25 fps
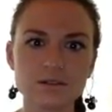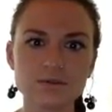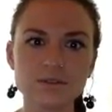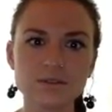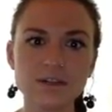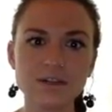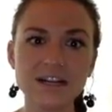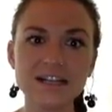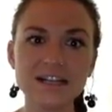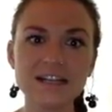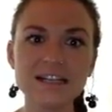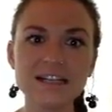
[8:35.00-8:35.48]

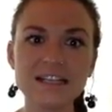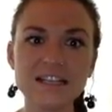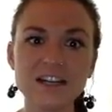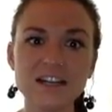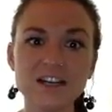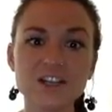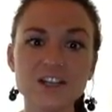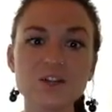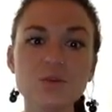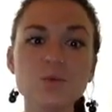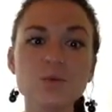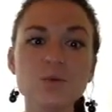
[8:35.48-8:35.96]
right in here,
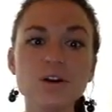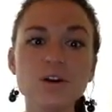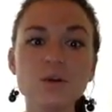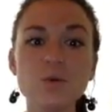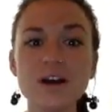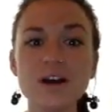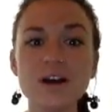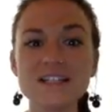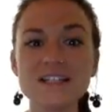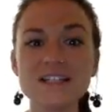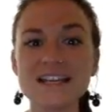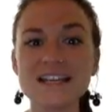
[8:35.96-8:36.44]
you will
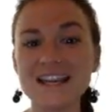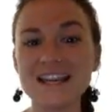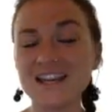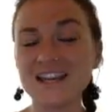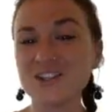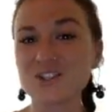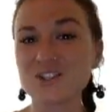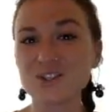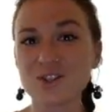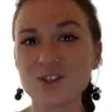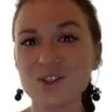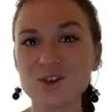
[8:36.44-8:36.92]
want to
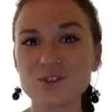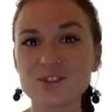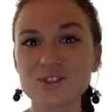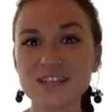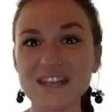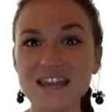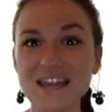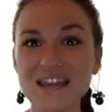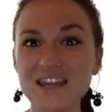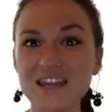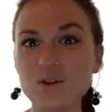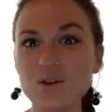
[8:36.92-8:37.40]
answer those
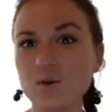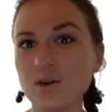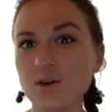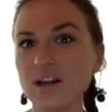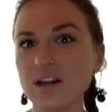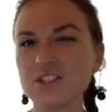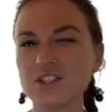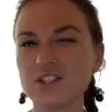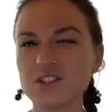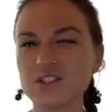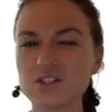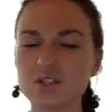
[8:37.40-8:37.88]
eight
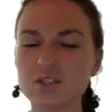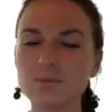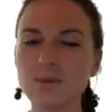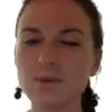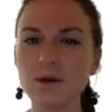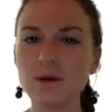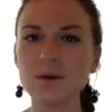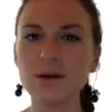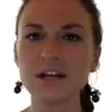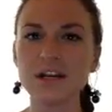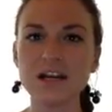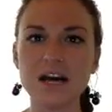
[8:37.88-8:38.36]
questions. You
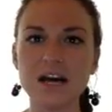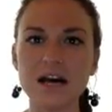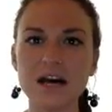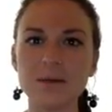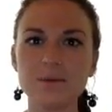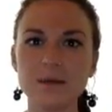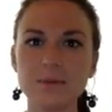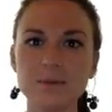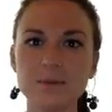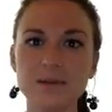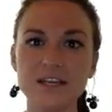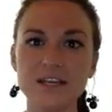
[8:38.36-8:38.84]
might want to
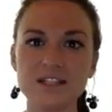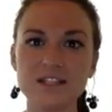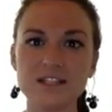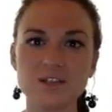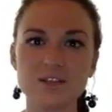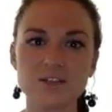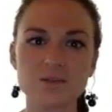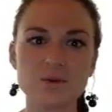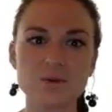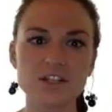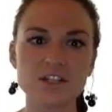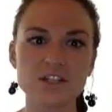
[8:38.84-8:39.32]
copy and paste
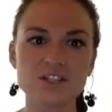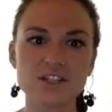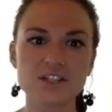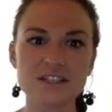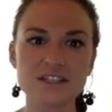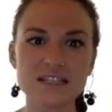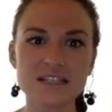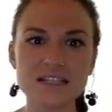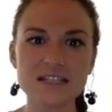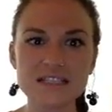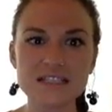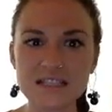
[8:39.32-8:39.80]
those
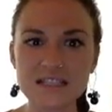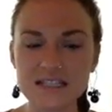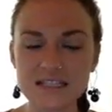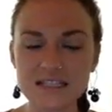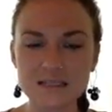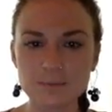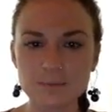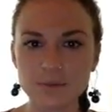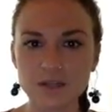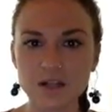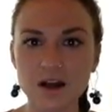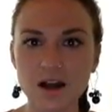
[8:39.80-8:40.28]
questions into
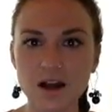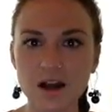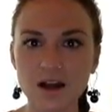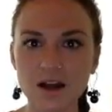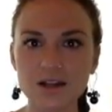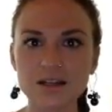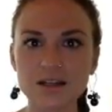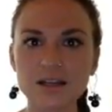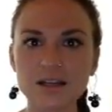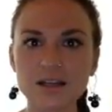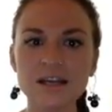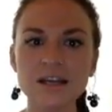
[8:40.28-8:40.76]
this
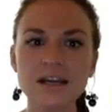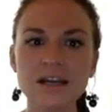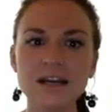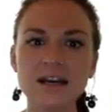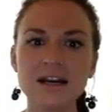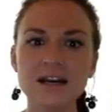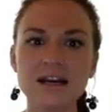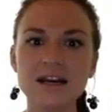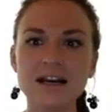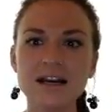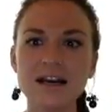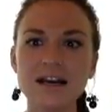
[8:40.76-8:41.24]
blog,
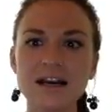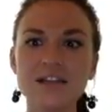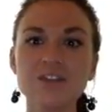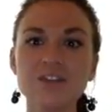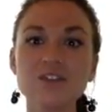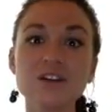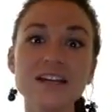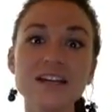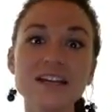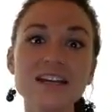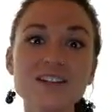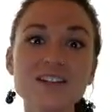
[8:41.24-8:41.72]
uh, and
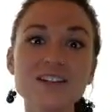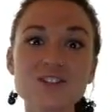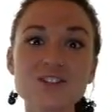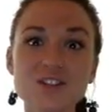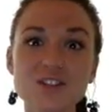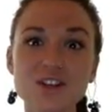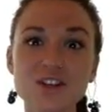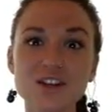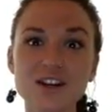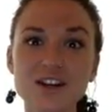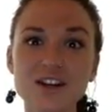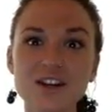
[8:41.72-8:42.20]
you'll
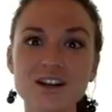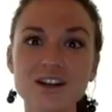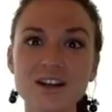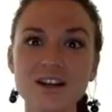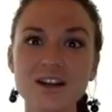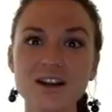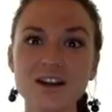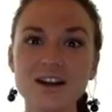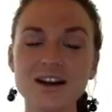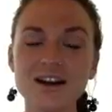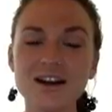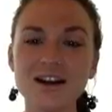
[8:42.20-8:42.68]
answer
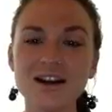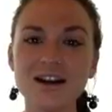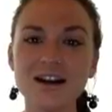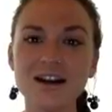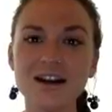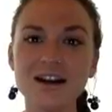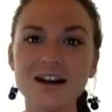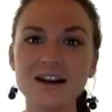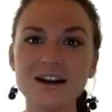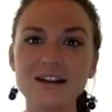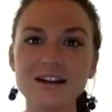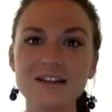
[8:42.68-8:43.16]

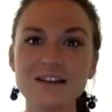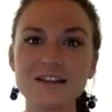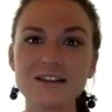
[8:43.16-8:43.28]
uh,